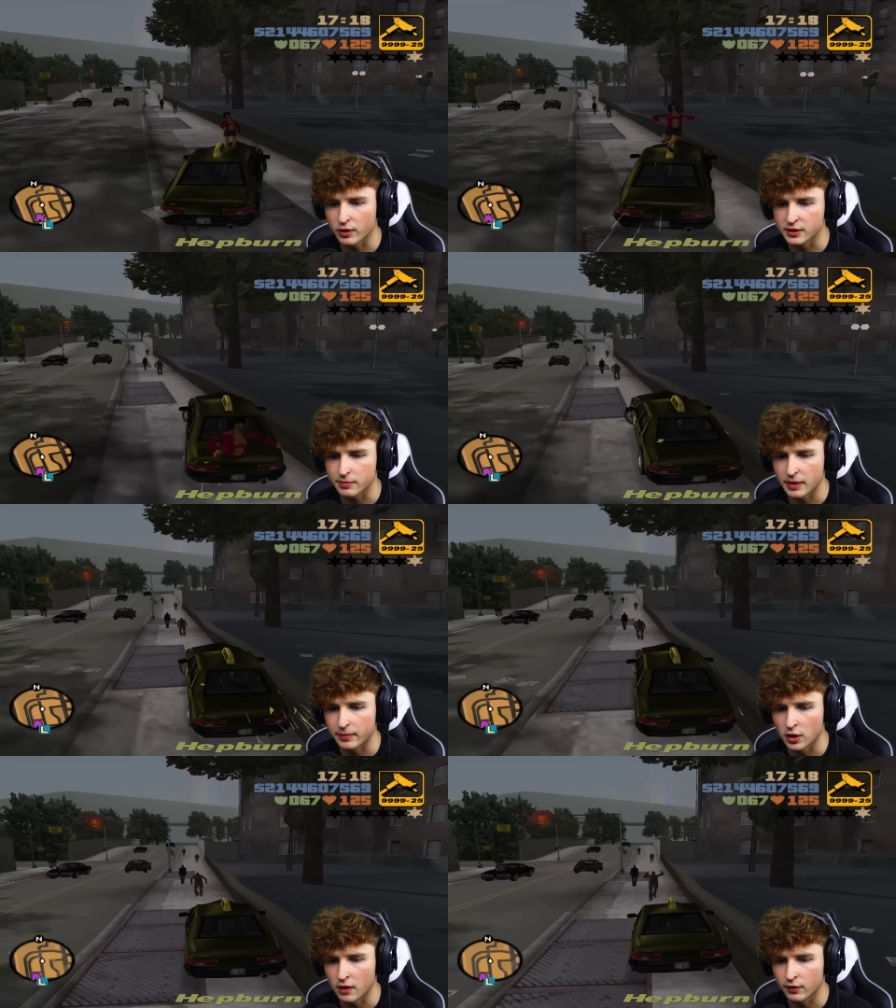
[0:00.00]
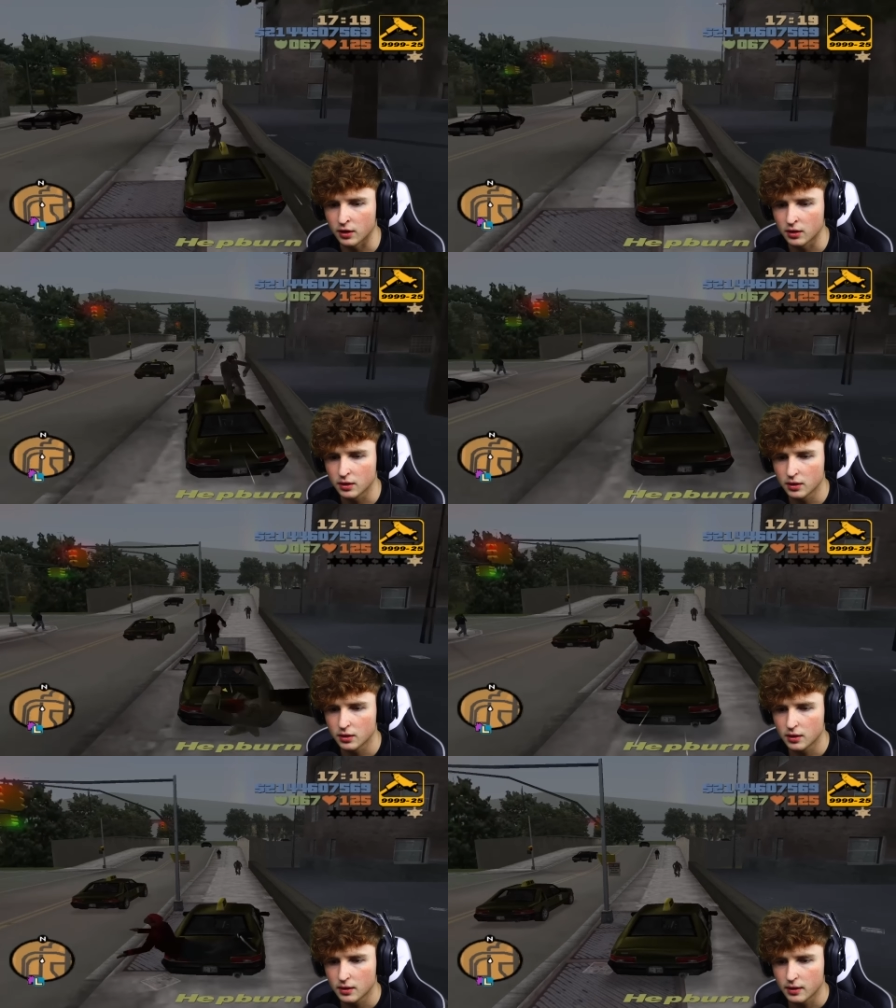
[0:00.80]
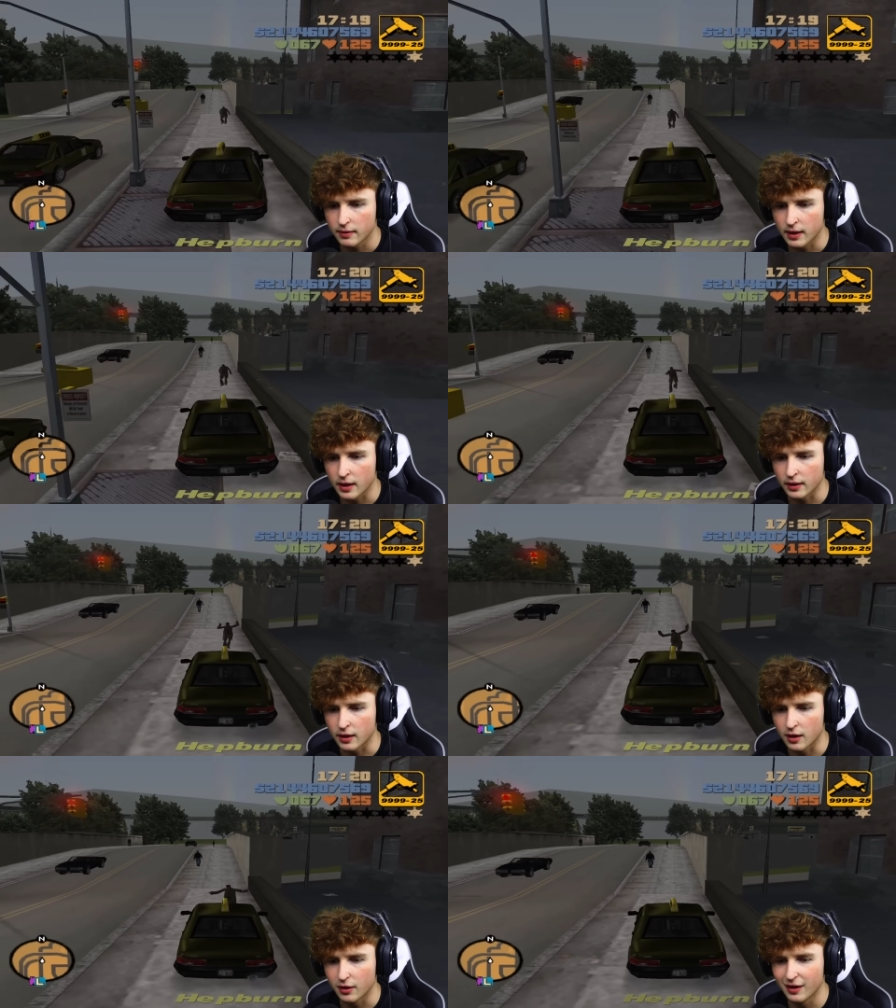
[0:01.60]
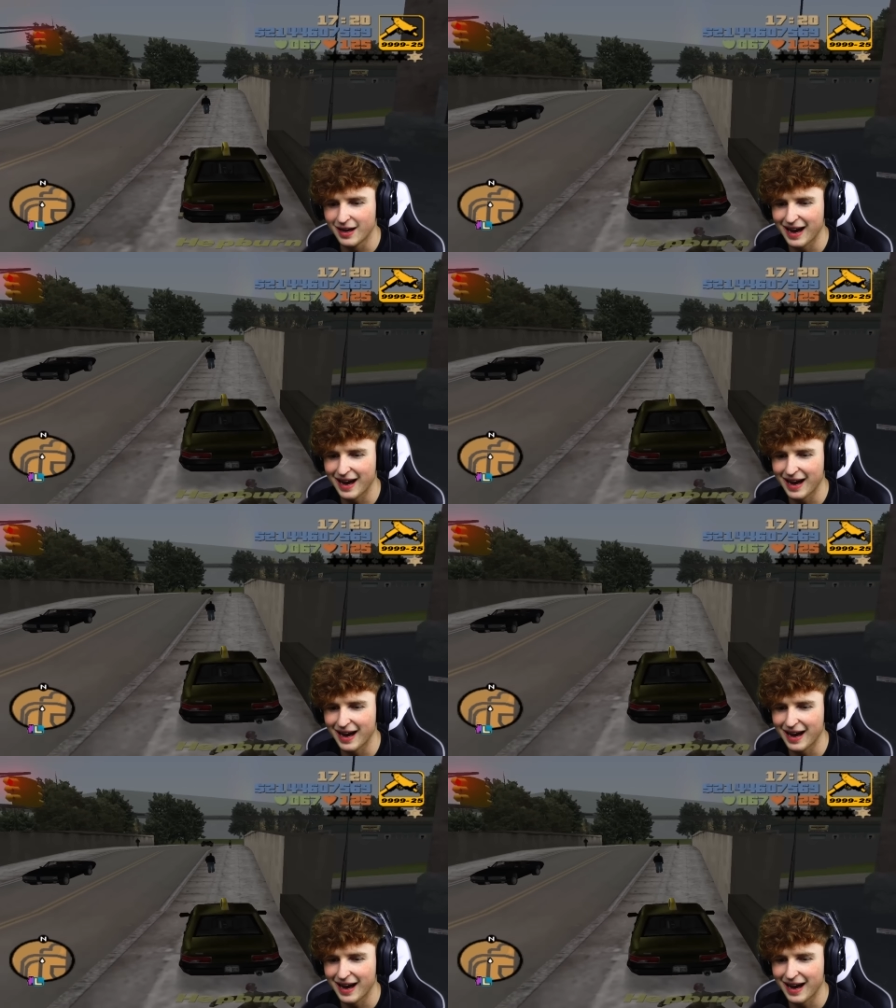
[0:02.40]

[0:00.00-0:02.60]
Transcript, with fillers: Run some people over. There you go.